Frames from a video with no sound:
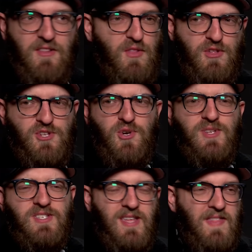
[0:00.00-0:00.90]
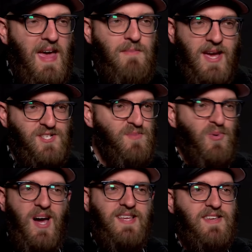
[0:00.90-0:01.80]
the choices that they make
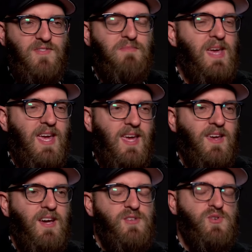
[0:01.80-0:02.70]
surprise even me.